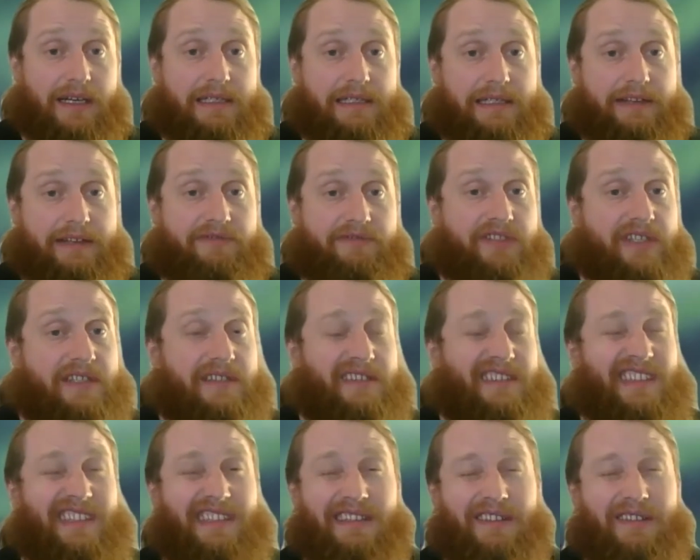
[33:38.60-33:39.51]
Even,
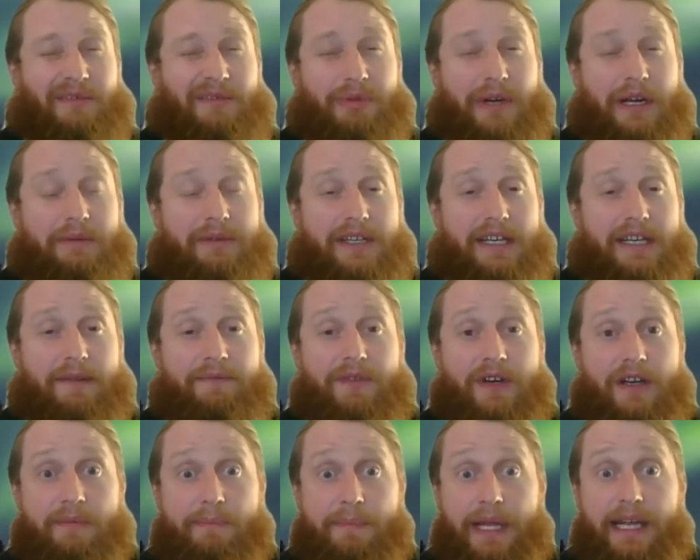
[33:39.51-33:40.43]
they're probably not
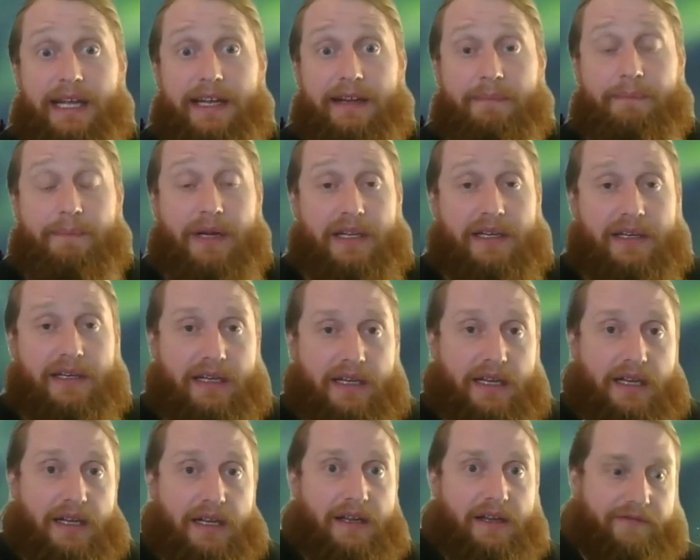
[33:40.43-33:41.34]
very big, but if
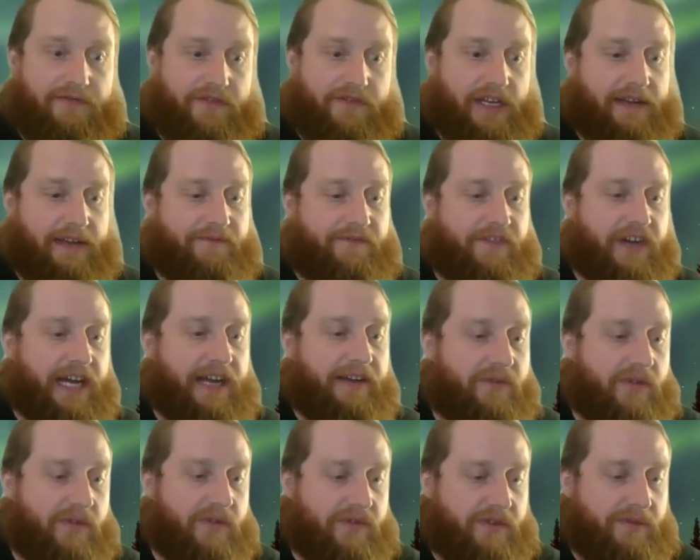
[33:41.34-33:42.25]
you had
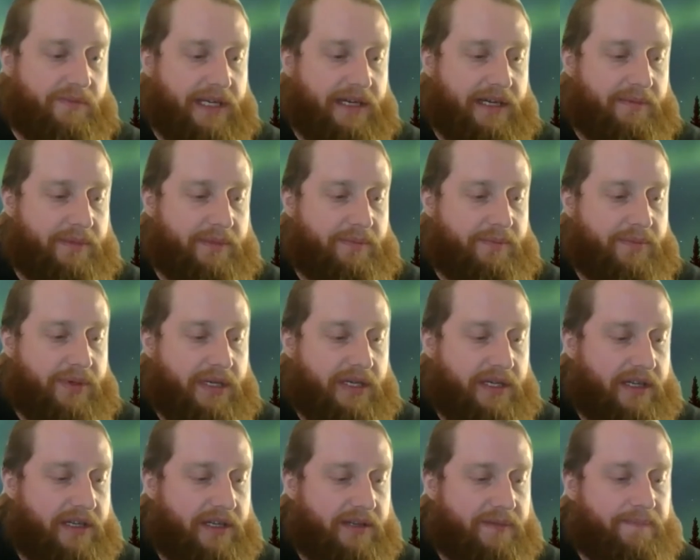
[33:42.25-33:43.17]
5 of them, that would be pretty
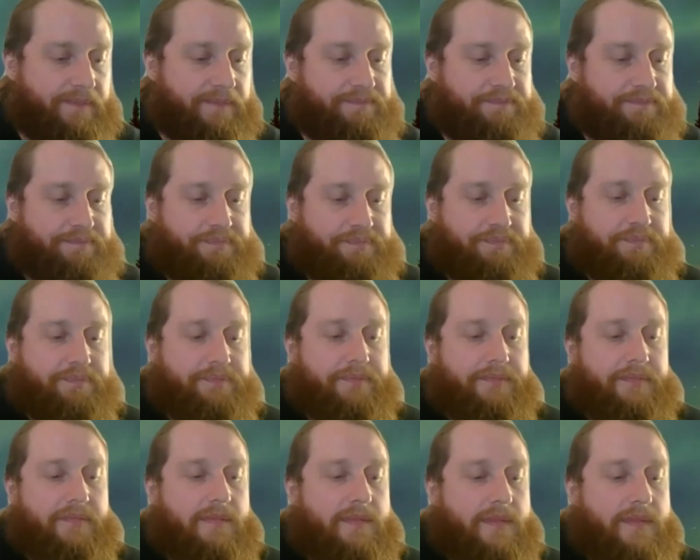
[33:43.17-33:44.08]
good.
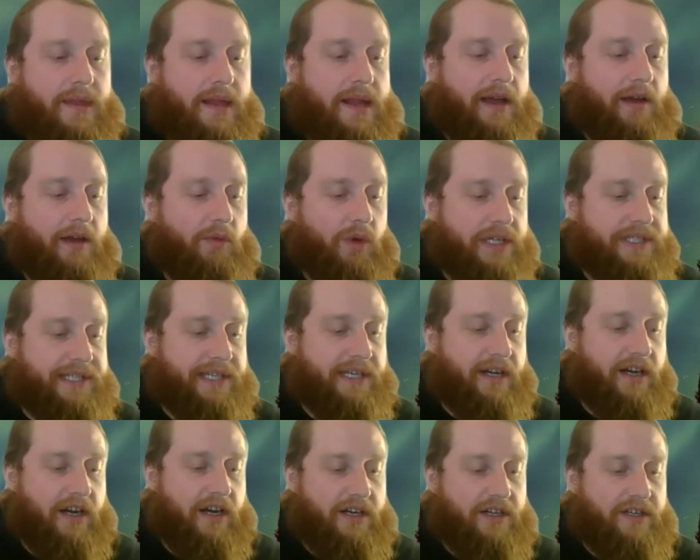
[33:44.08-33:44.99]
It wasn't
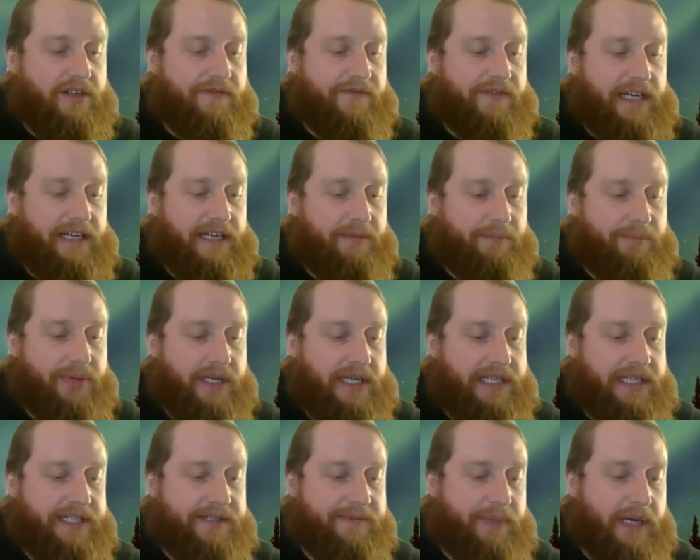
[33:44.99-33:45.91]
hard to find a
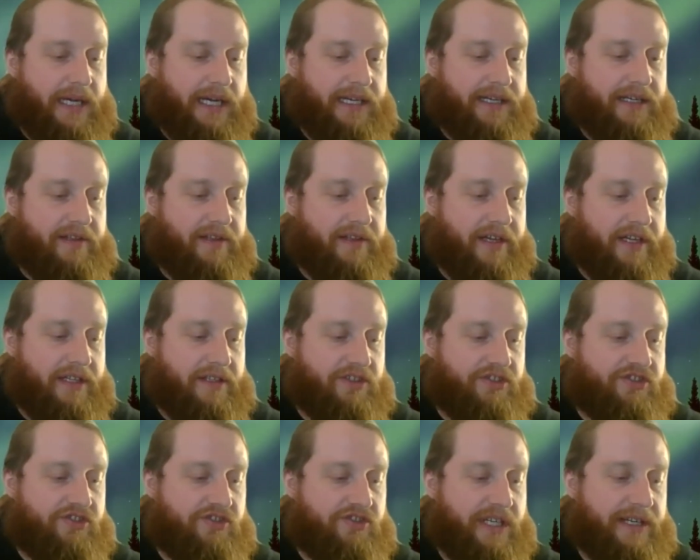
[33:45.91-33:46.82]
pretty spot along the
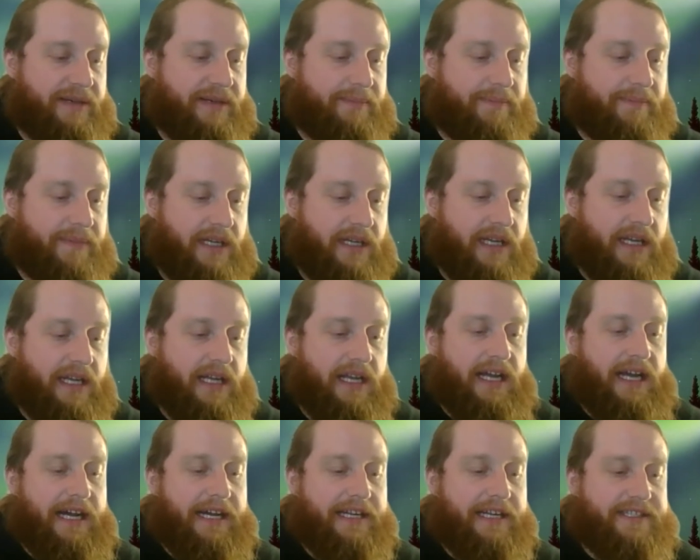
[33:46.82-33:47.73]
stream.
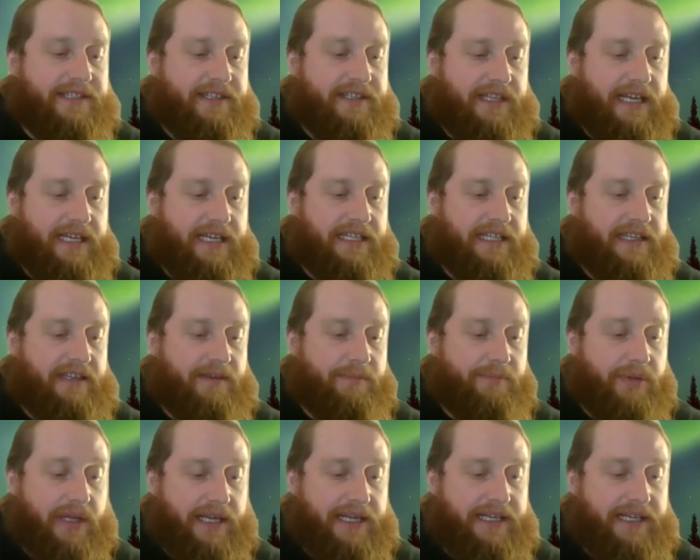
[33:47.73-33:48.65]
I selected a
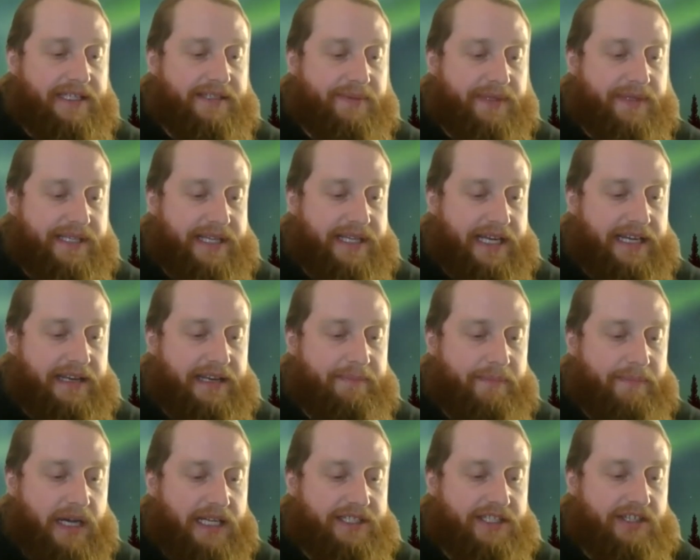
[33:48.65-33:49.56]
place beside a
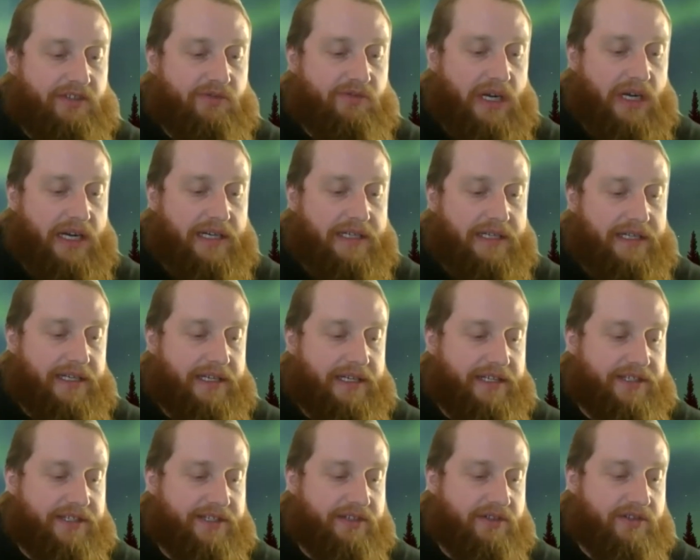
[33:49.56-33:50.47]
mossy rock in
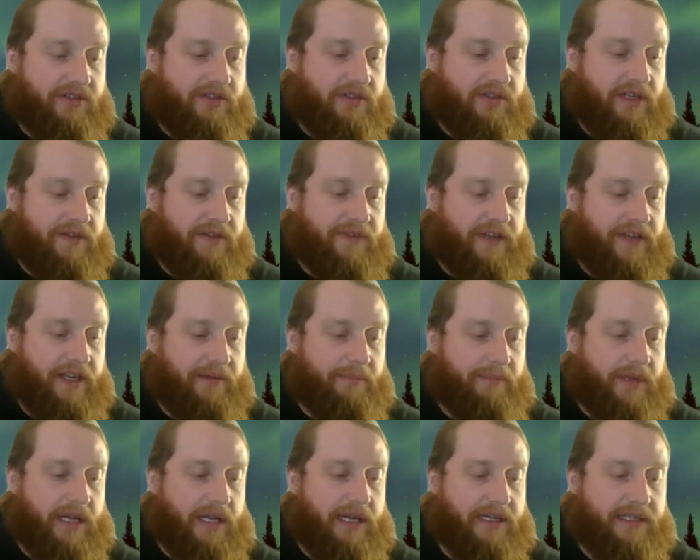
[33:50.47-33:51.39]
a circle of
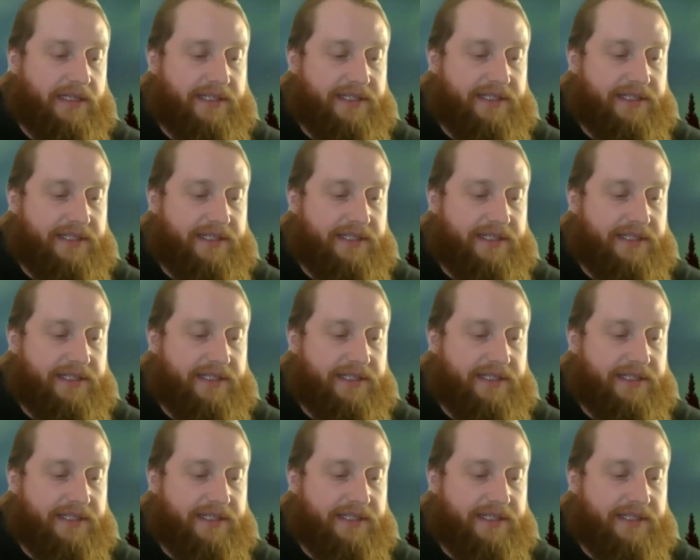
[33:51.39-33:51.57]
hemlock.